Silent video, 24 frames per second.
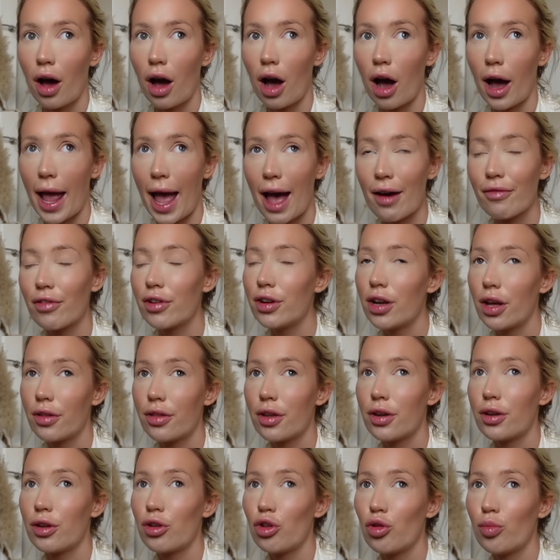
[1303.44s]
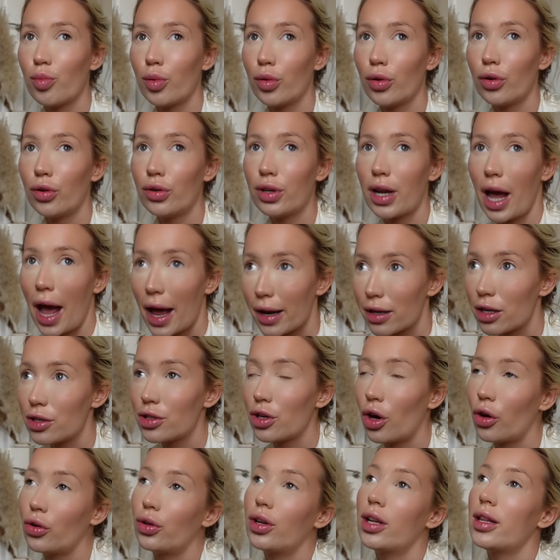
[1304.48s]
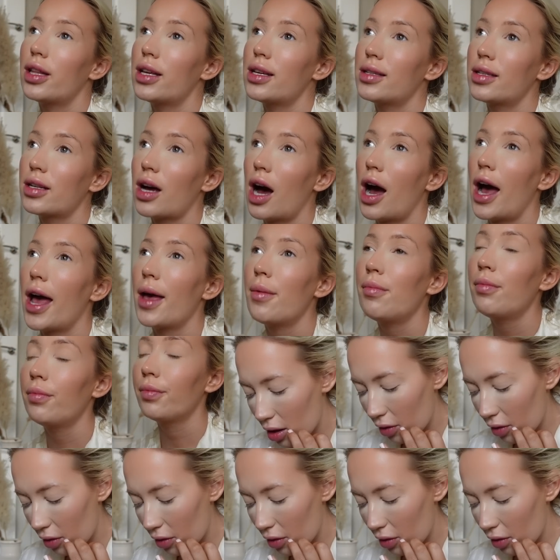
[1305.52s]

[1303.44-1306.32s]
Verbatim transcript: I have another newborn and a toddler this time.